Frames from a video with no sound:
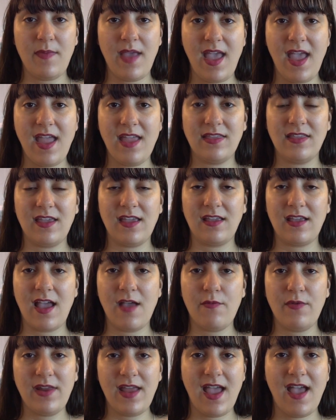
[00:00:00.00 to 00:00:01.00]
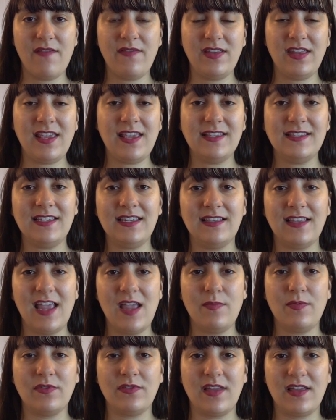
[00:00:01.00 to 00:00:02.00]
man, like, I want to have an easy
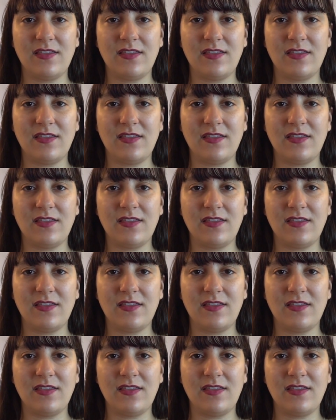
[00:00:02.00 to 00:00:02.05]
labor.